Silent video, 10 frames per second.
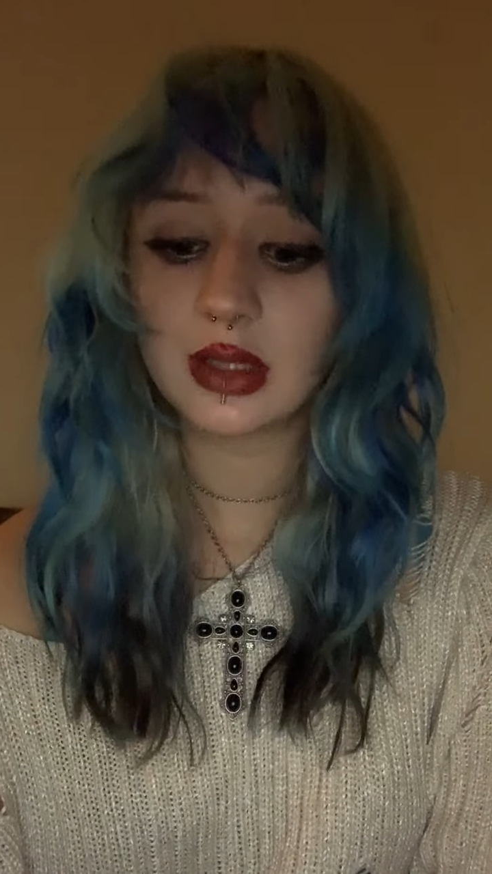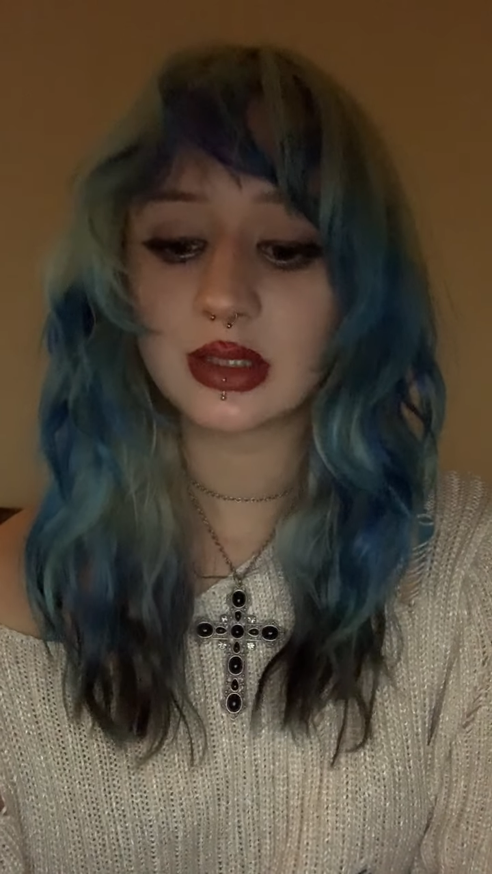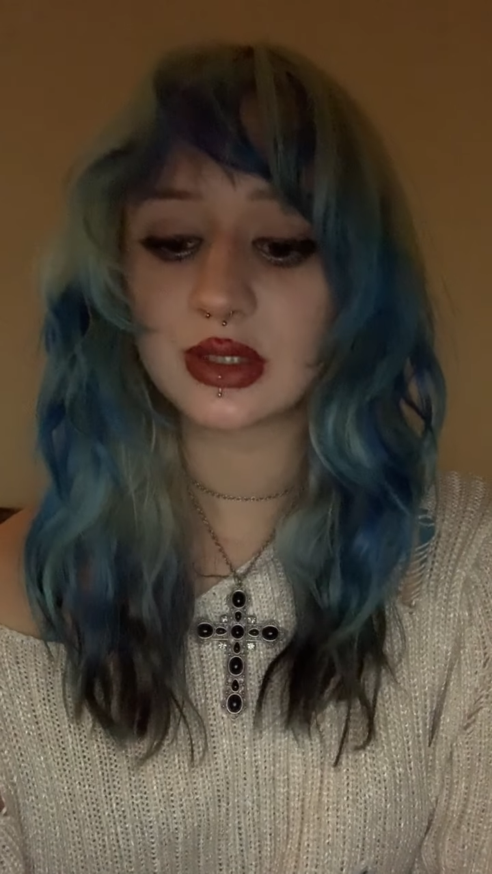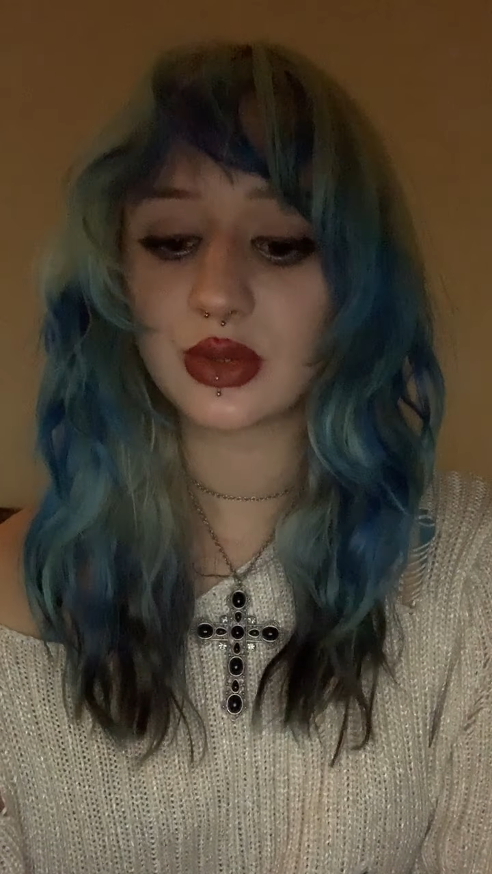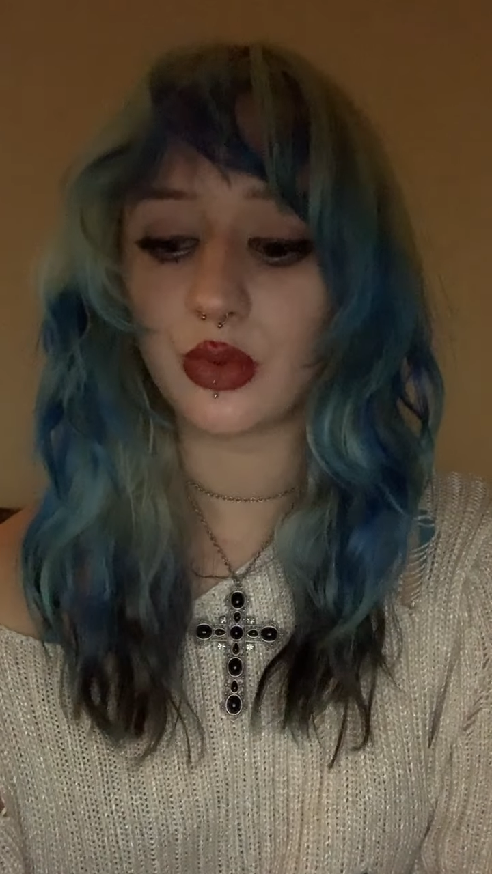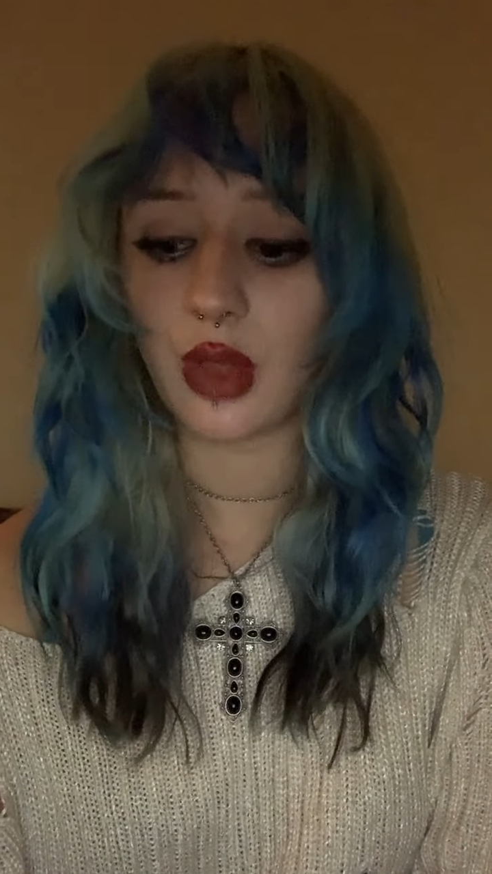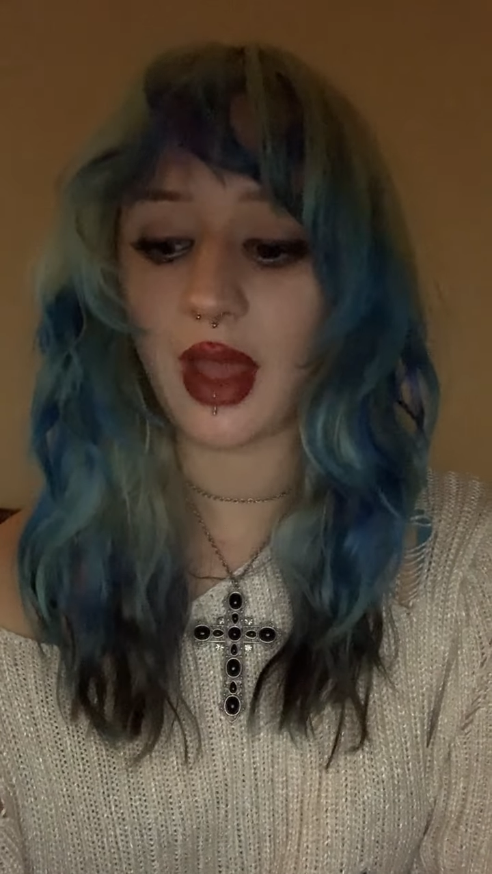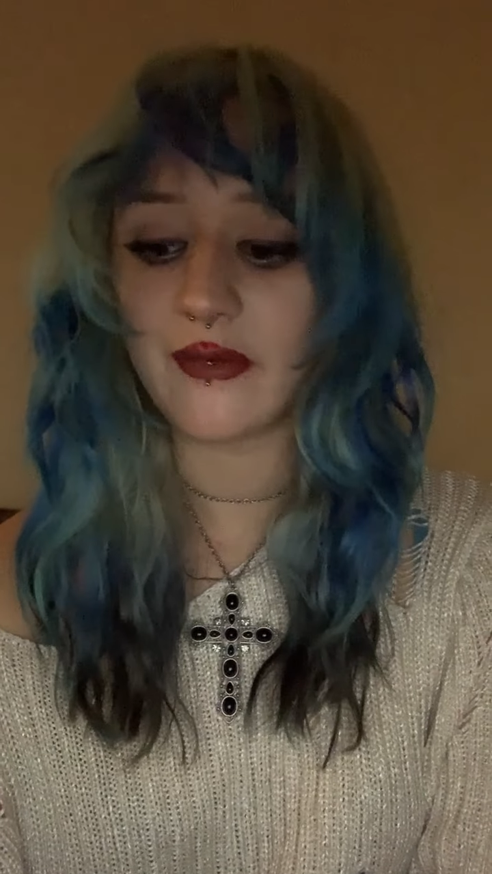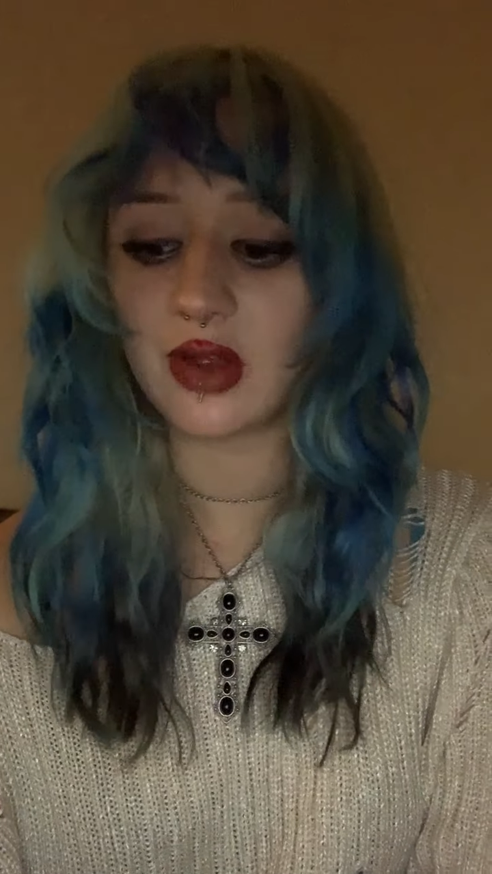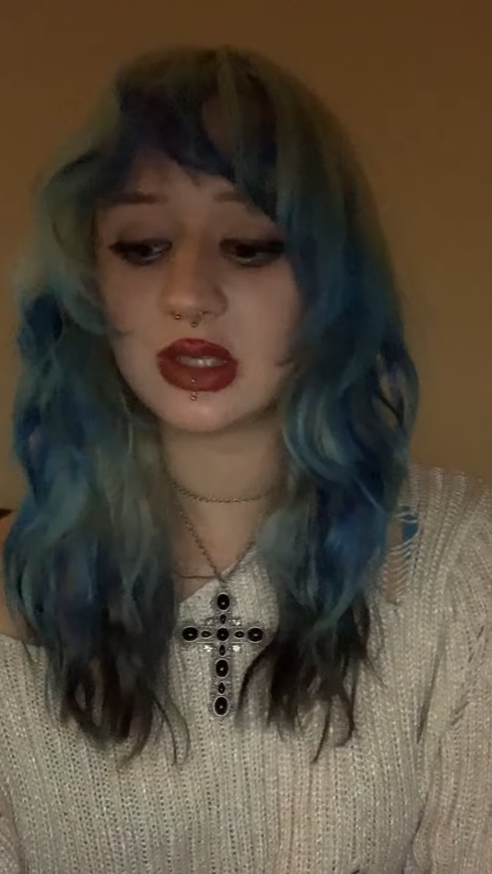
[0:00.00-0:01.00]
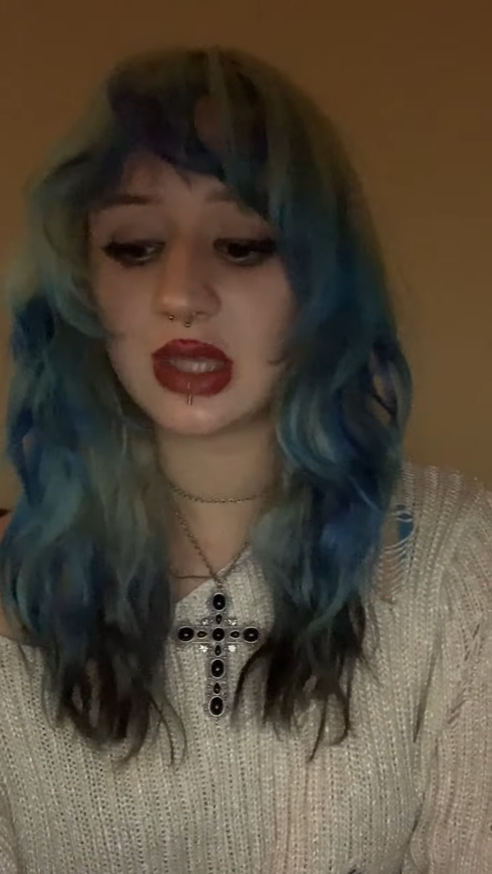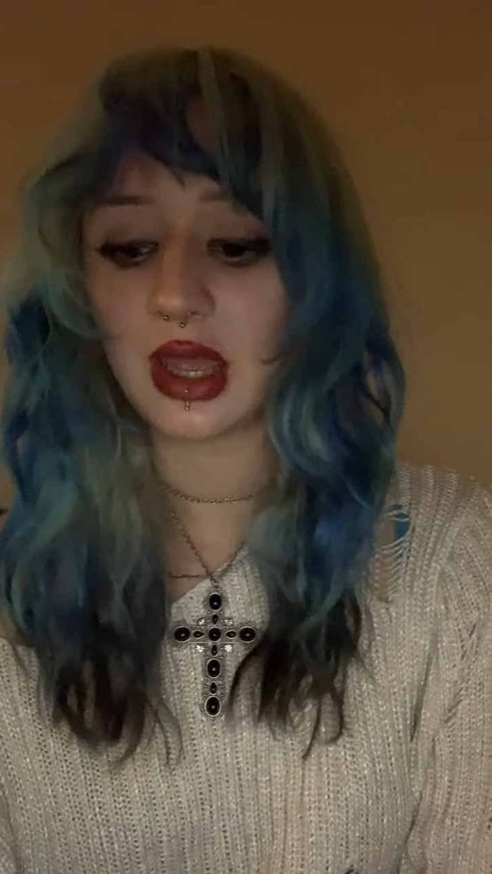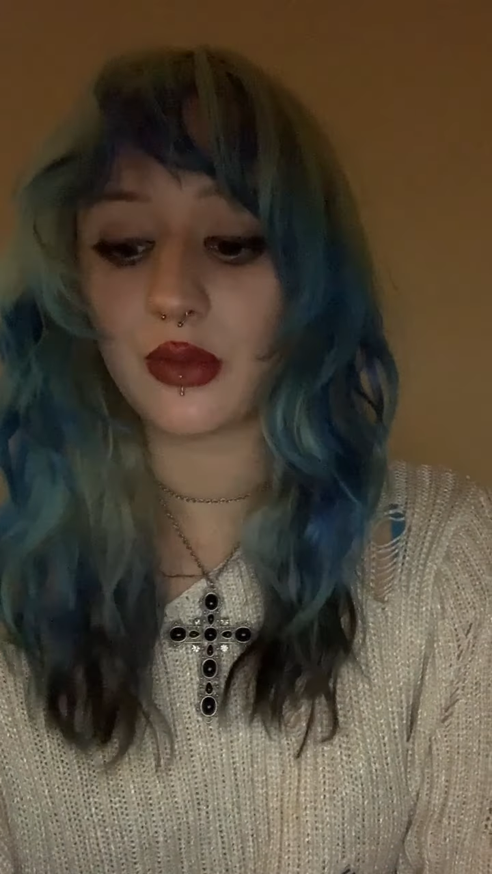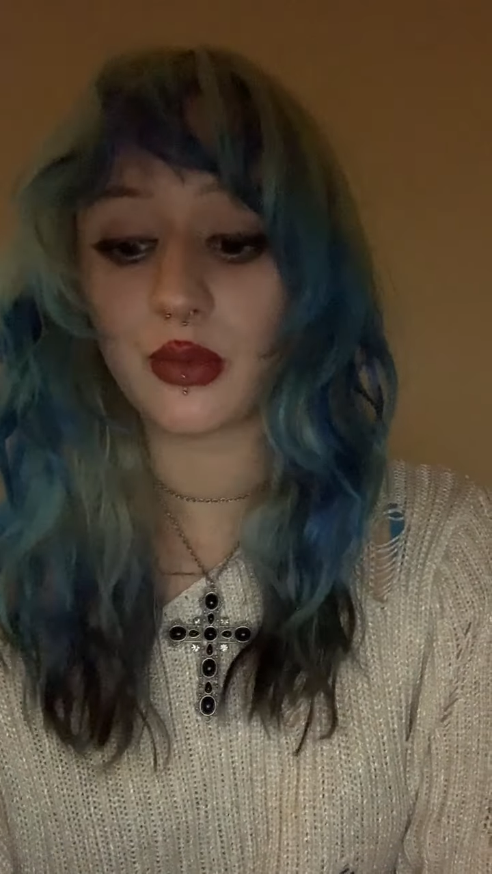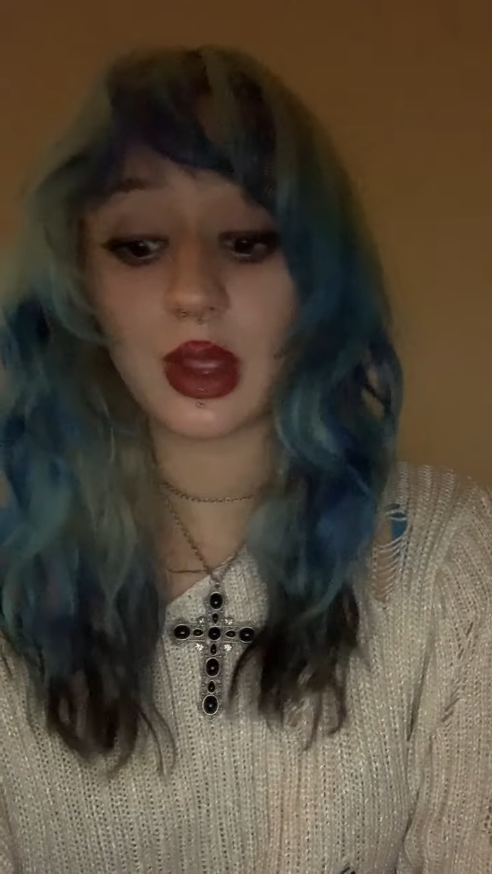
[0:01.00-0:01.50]
to school every day,
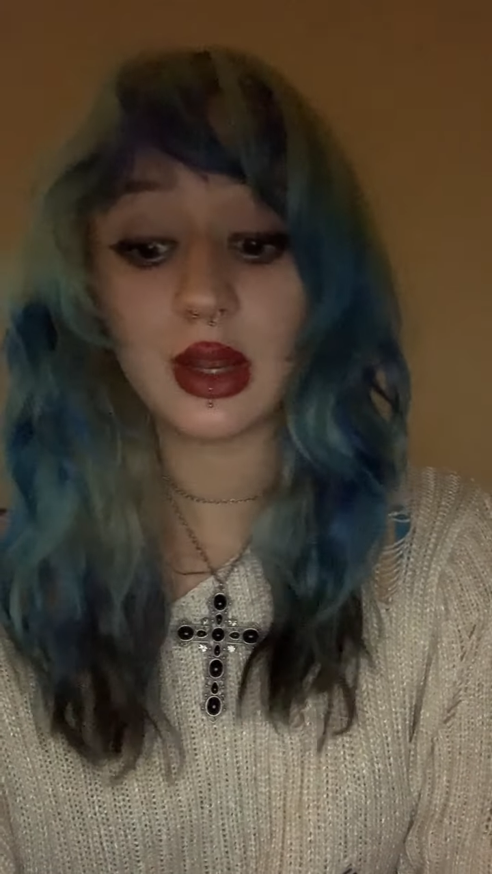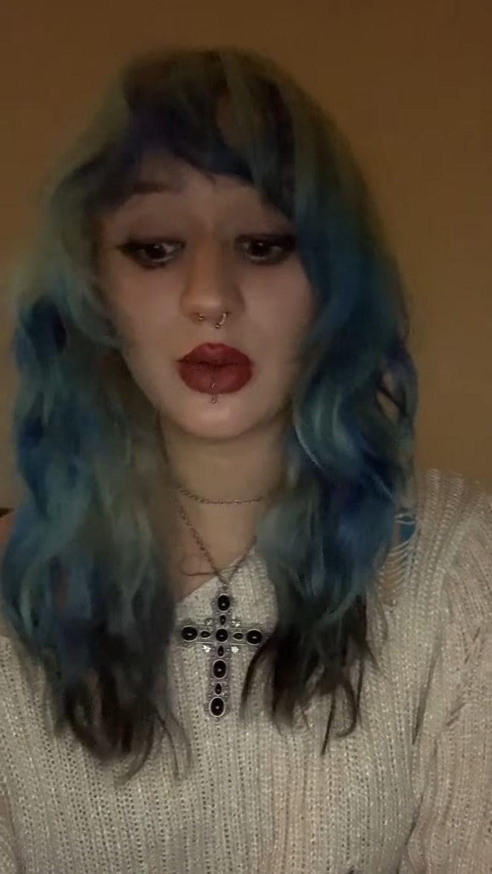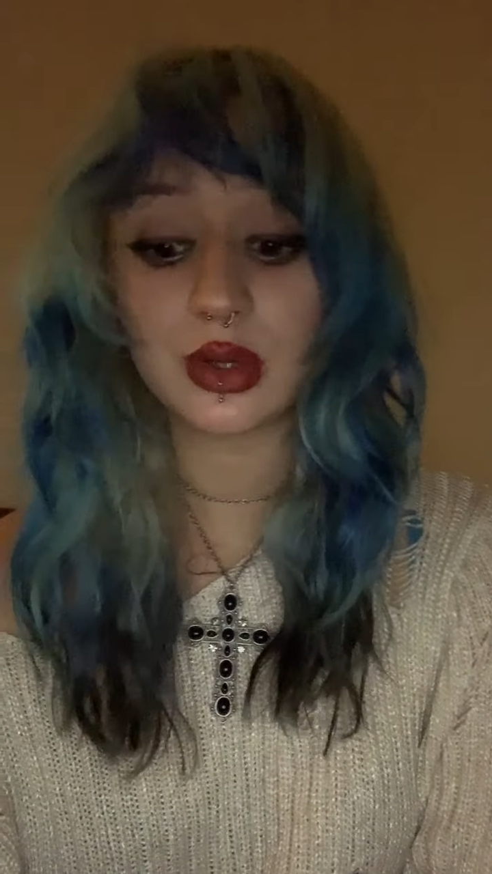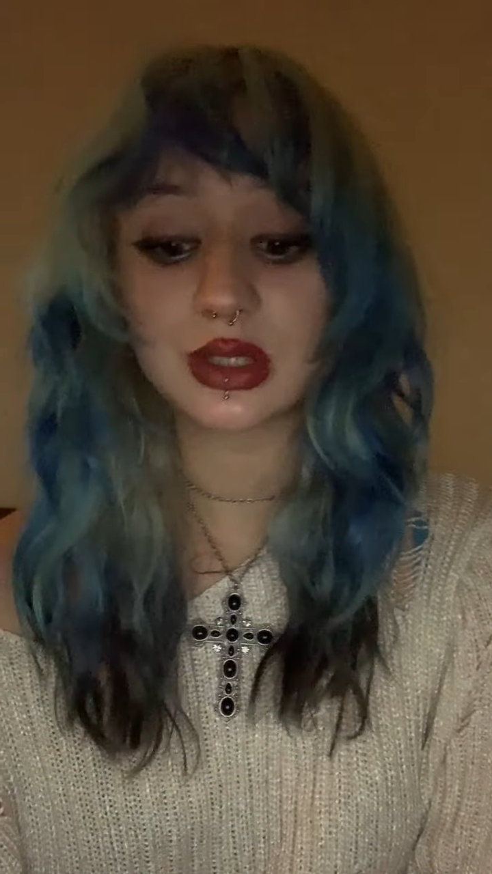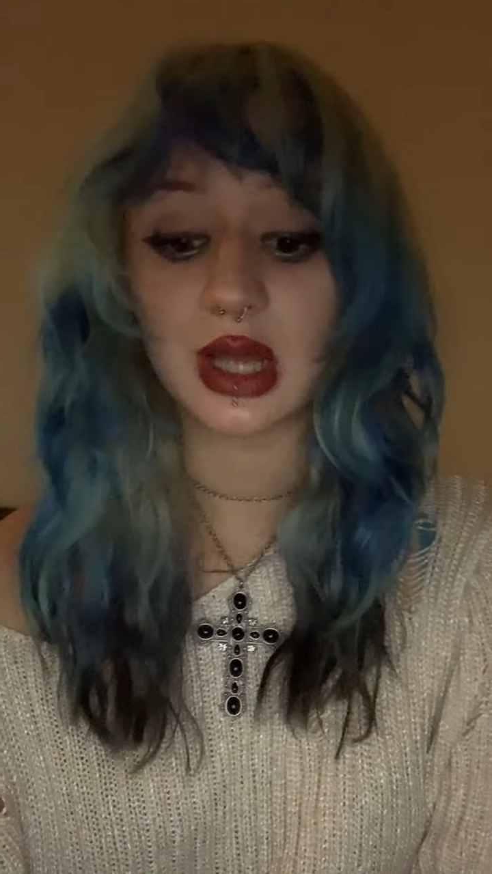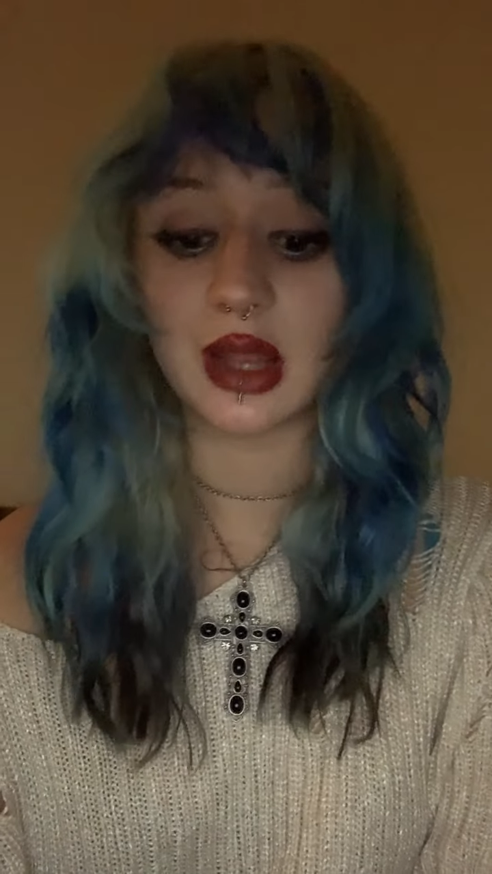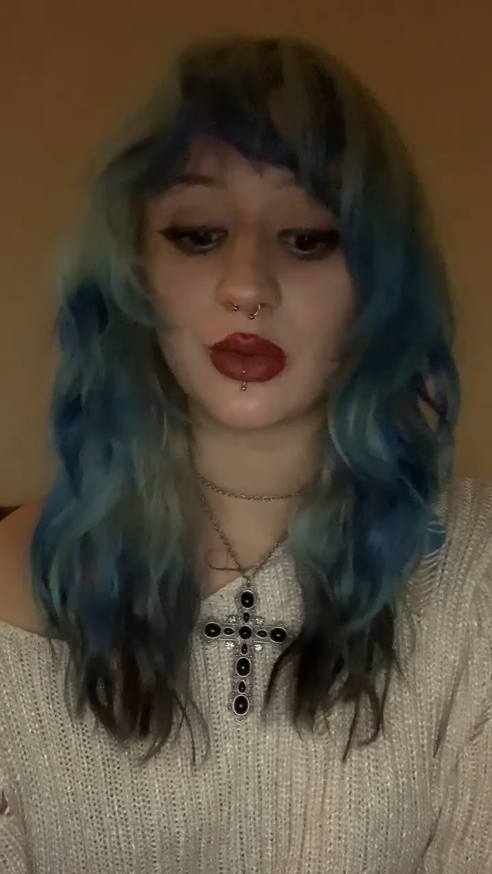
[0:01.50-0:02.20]
rain or shine.